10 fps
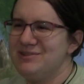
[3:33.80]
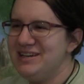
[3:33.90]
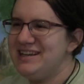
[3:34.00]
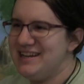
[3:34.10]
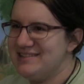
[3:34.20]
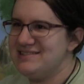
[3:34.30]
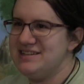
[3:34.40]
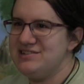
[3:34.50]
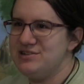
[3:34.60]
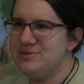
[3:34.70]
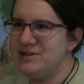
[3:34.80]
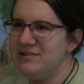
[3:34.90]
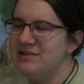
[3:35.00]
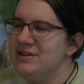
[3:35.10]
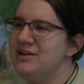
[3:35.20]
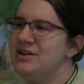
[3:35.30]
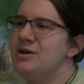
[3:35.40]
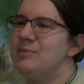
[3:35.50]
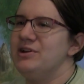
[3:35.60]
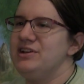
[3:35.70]
really can't see too well.
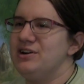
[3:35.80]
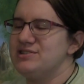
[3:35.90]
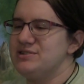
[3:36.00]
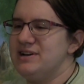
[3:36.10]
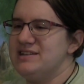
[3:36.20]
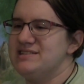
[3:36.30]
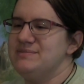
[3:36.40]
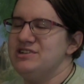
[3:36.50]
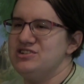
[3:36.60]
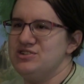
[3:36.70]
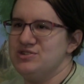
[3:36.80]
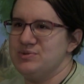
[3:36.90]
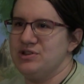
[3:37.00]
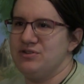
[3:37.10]
But he also has some issues with